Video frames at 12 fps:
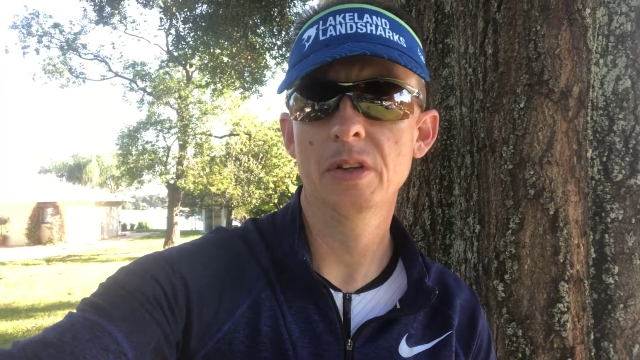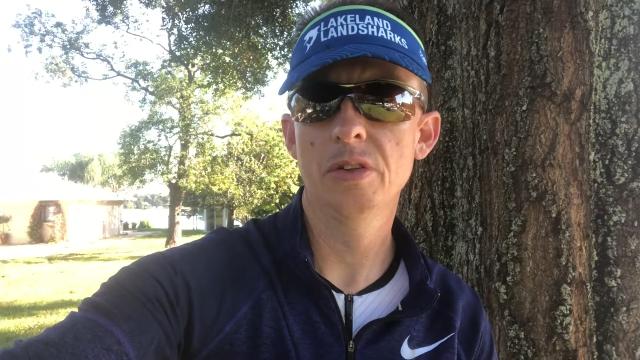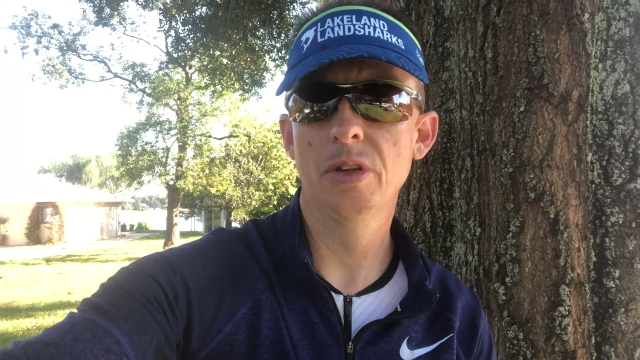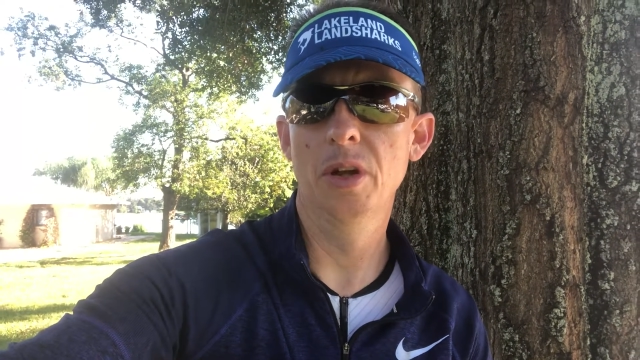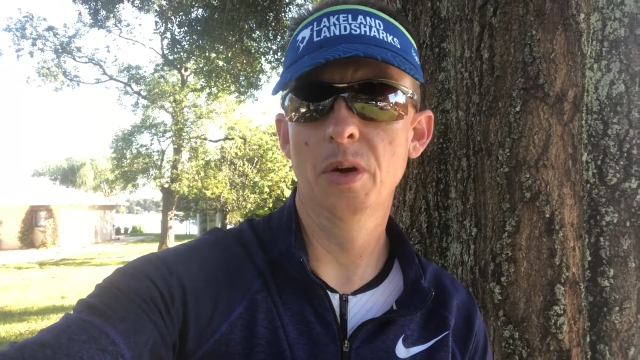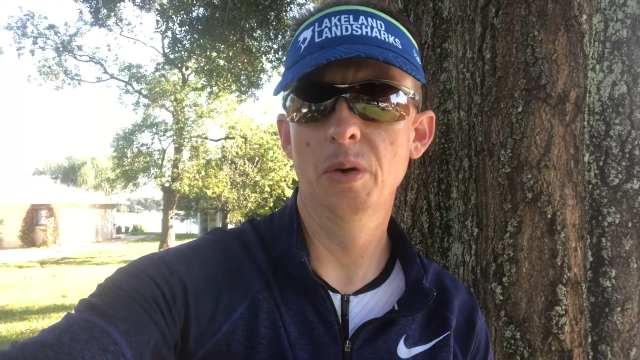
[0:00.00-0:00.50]

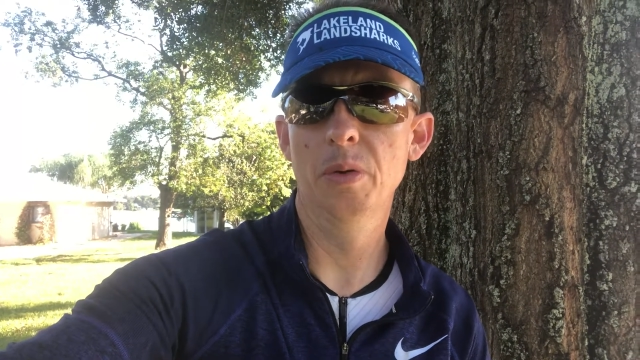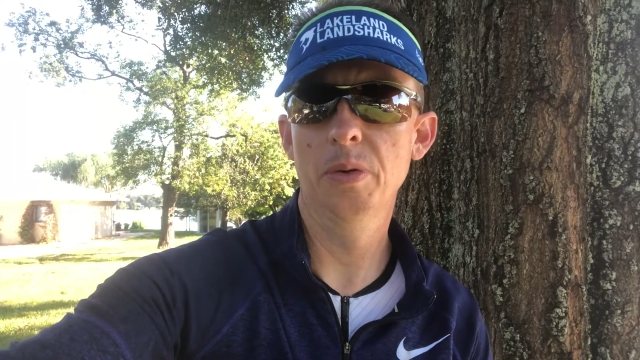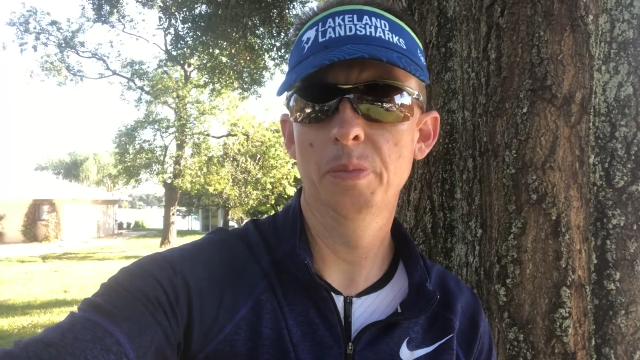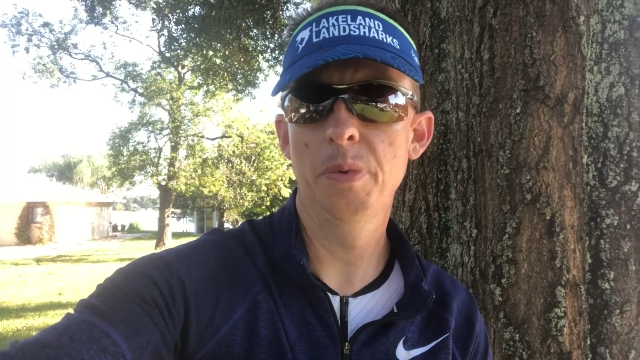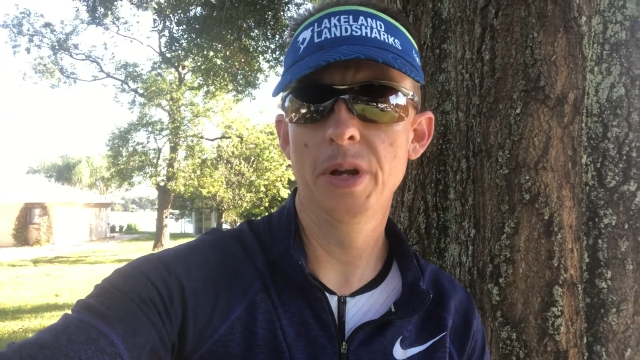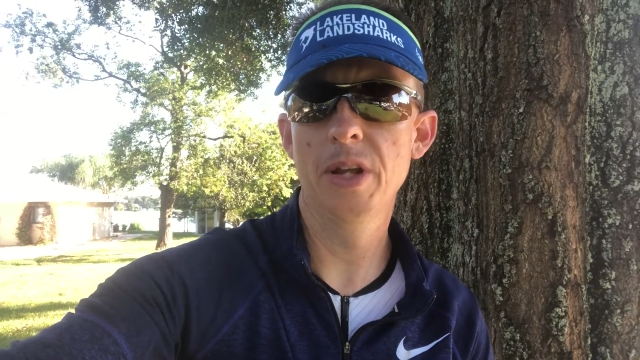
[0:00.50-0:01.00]
So
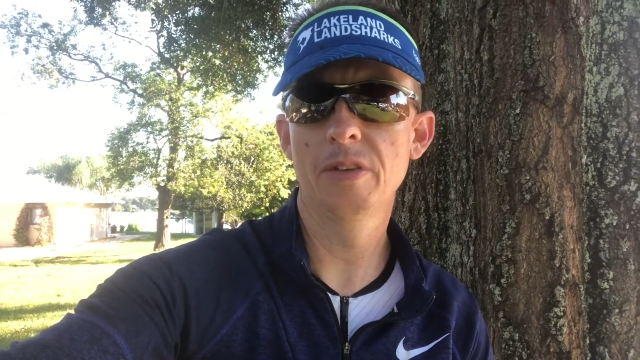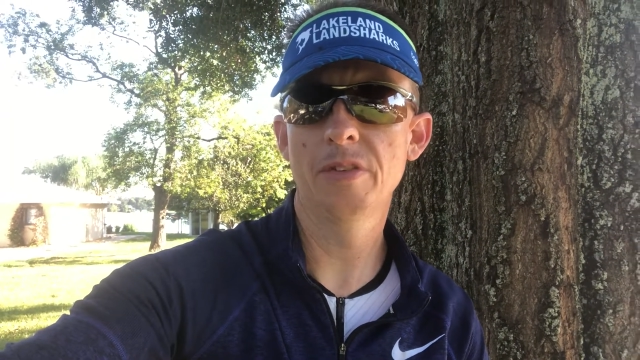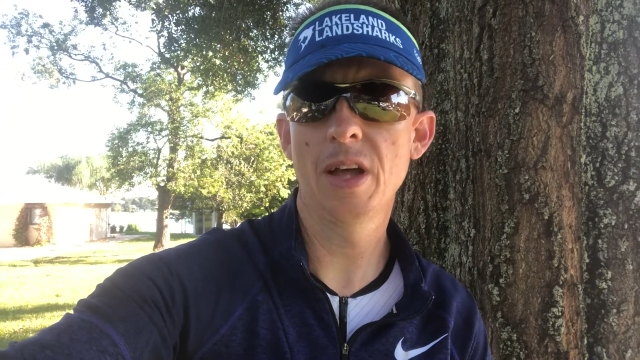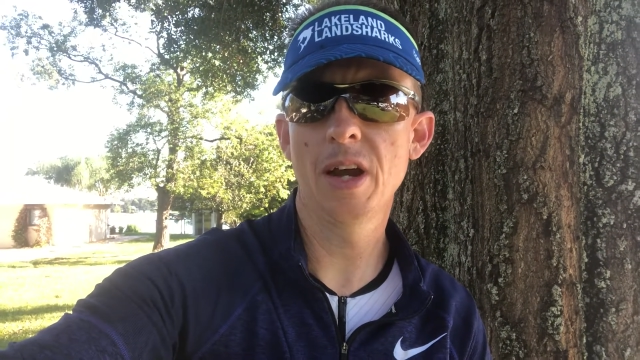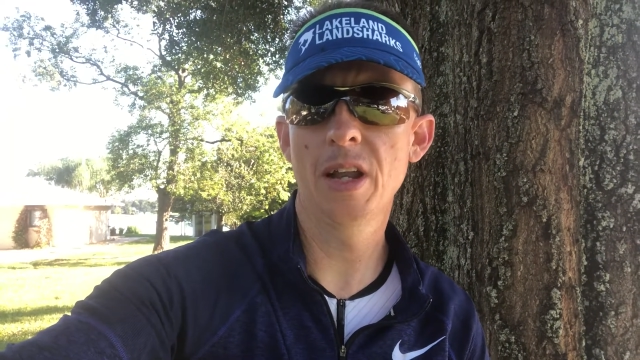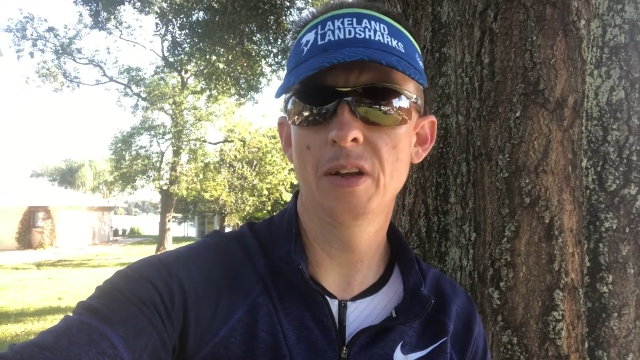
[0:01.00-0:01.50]
pretty
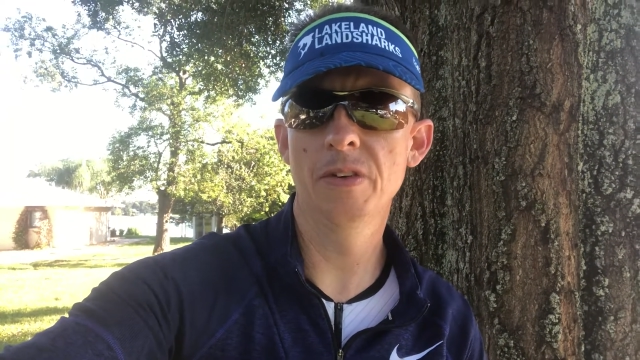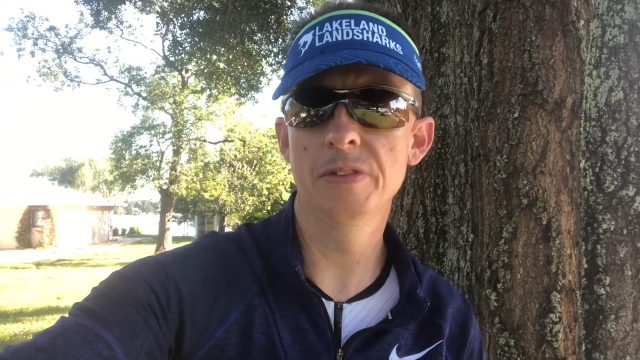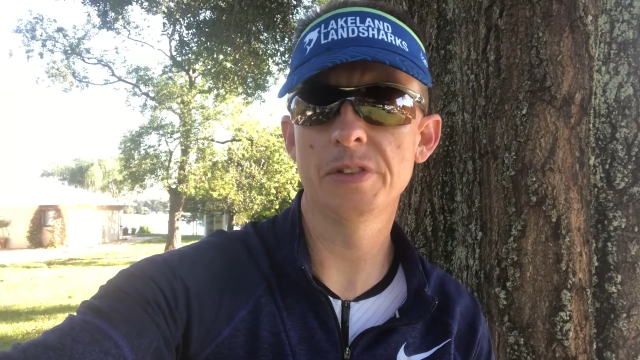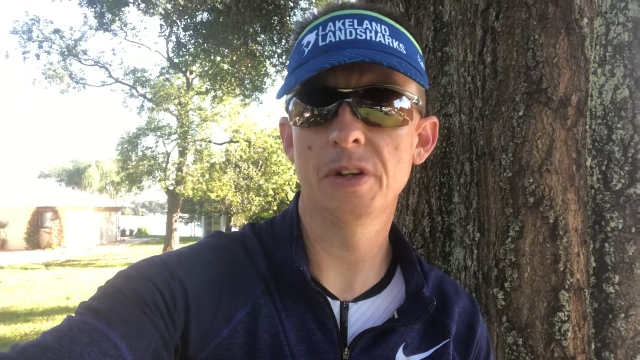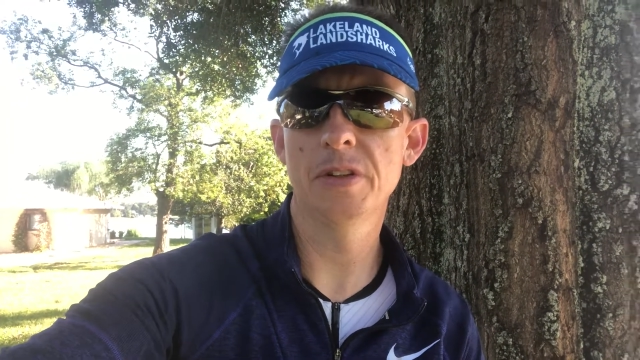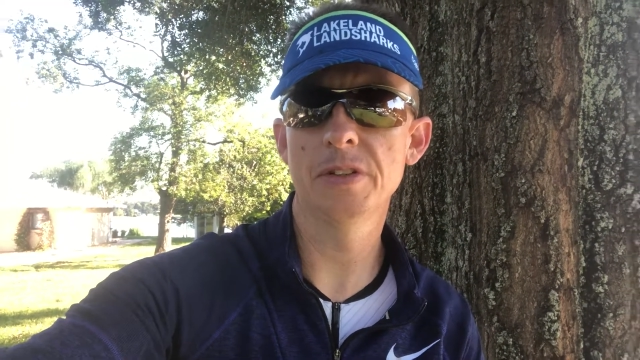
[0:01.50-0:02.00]
excited and
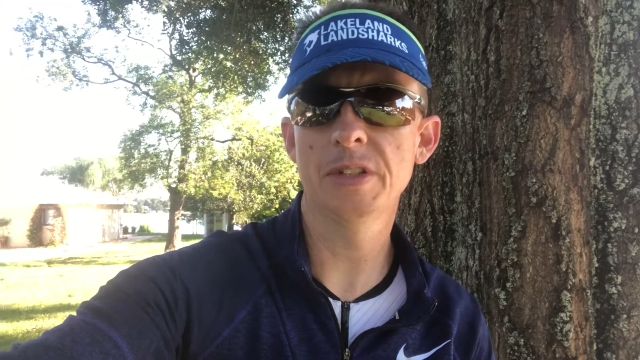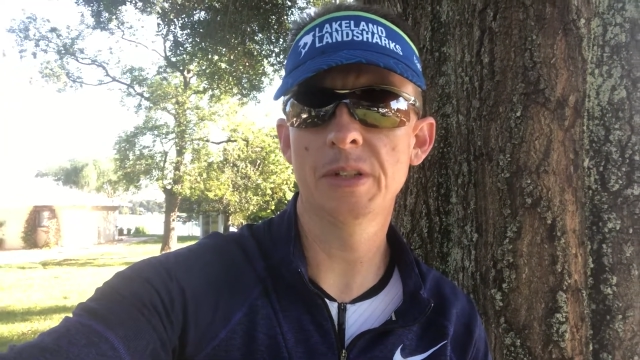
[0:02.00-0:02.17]
nervous all at the